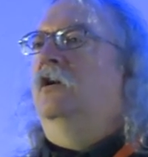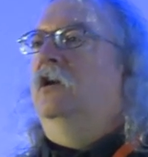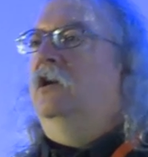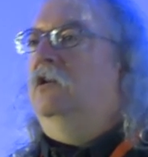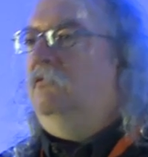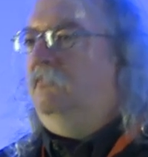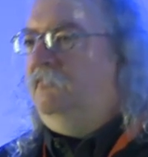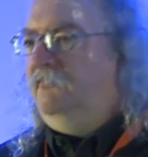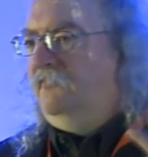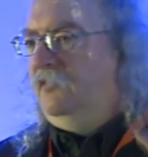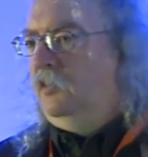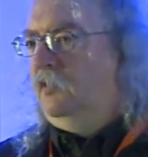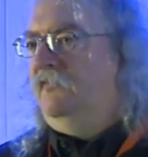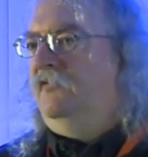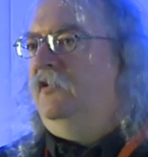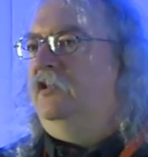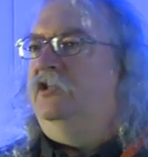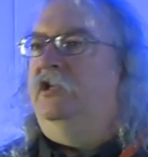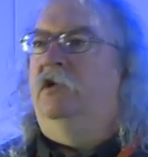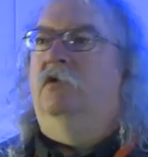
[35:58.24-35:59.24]

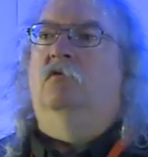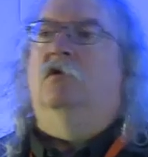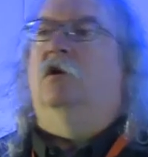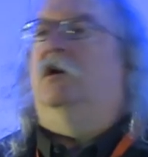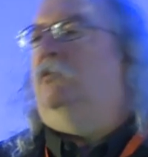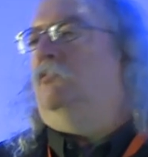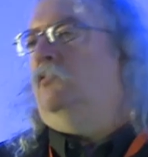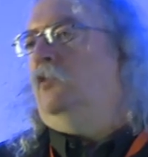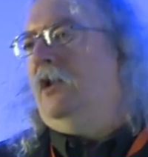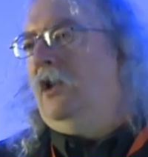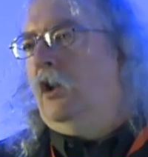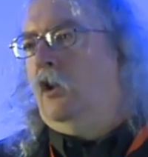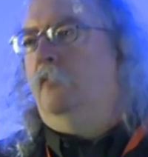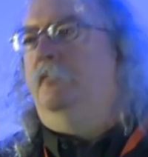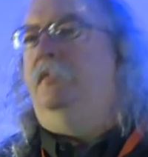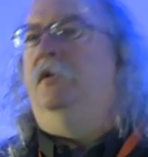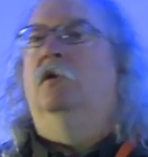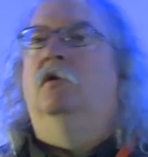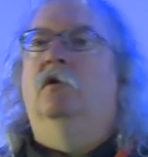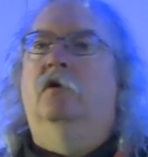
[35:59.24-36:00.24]
rod will
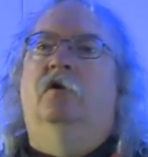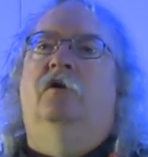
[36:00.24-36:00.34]
help you